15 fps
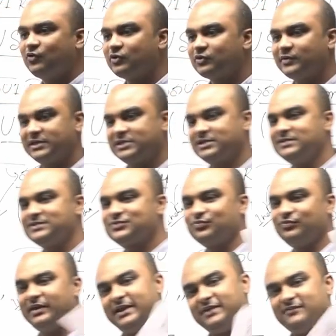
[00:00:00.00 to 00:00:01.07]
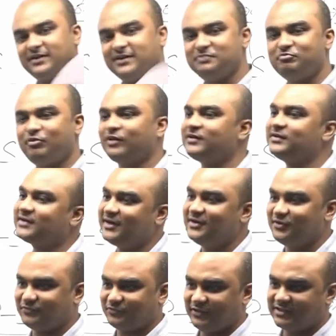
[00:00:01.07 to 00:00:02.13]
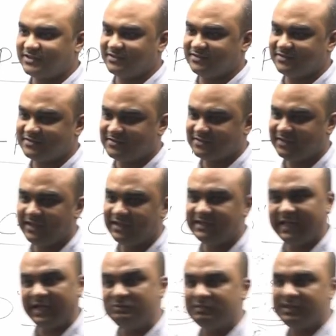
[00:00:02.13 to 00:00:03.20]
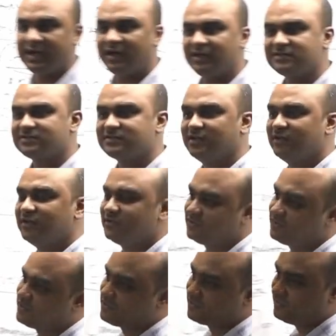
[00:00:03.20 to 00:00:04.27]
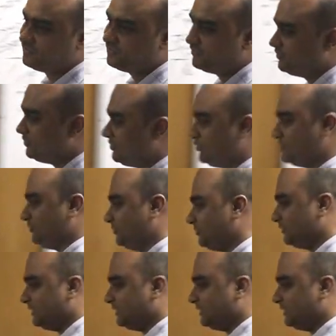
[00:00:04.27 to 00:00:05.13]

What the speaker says: questions, very, very important kind of questions, and can be asked to you.